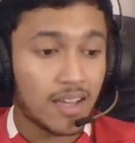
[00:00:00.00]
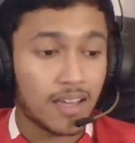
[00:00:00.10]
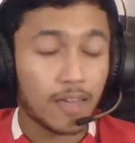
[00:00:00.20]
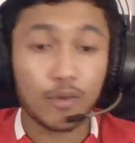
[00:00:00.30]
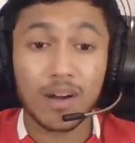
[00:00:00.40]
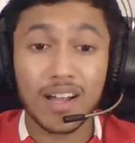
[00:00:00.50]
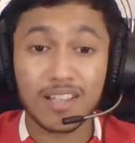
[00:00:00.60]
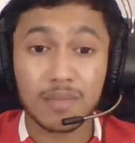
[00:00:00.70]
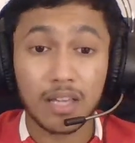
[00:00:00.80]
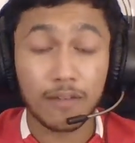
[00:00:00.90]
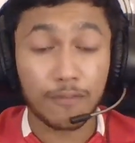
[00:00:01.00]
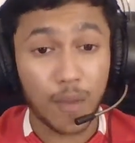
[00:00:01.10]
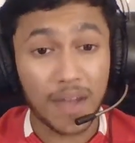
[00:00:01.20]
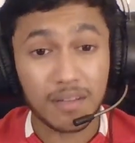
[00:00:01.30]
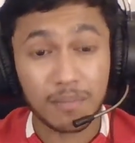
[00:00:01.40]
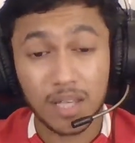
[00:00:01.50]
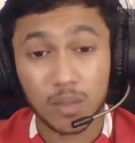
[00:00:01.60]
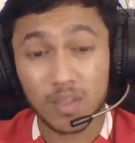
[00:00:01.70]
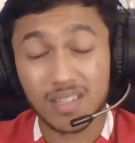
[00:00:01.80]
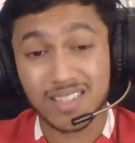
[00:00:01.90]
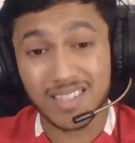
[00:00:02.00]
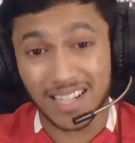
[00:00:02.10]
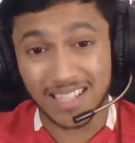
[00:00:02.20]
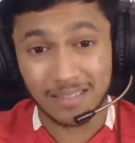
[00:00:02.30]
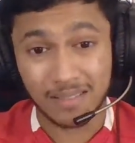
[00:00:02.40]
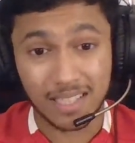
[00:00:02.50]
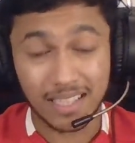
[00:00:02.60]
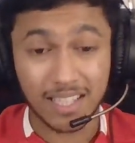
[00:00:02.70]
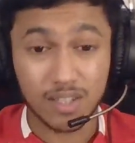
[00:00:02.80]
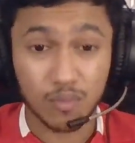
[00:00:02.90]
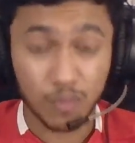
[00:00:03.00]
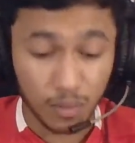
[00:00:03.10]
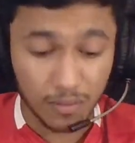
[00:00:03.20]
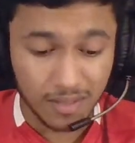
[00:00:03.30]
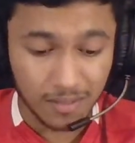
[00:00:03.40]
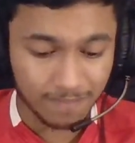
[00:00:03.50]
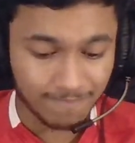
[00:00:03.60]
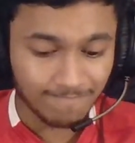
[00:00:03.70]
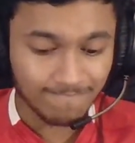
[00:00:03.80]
If you ask me if Van de Beek will start against Wolves,